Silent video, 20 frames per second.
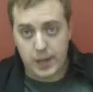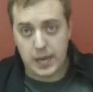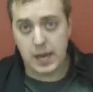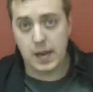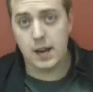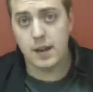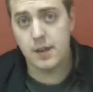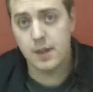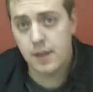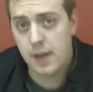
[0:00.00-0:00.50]
we
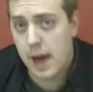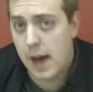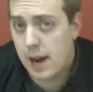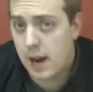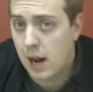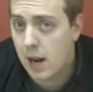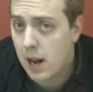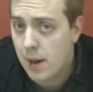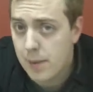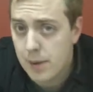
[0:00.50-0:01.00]
get into
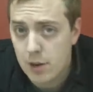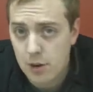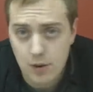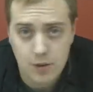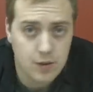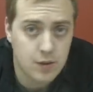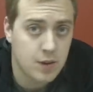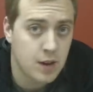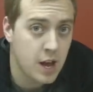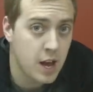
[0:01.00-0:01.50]
that, let me
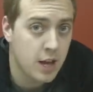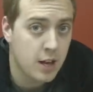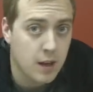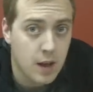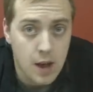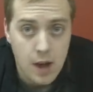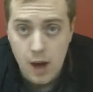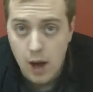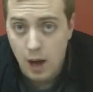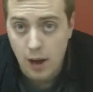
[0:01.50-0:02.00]
just
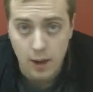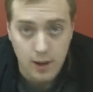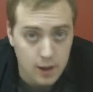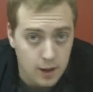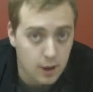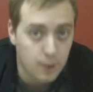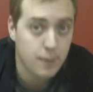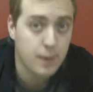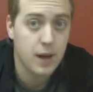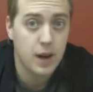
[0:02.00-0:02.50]
take a
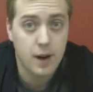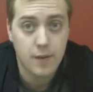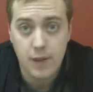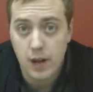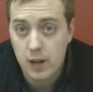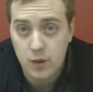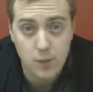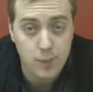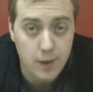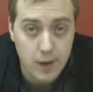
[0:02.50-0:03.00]
little bit of
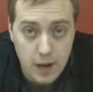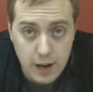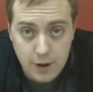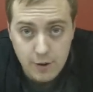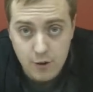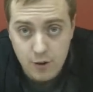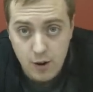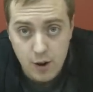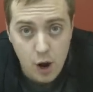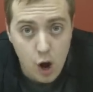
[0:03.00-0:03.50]

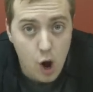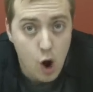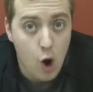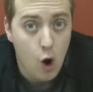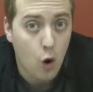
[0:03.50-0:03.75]
explanation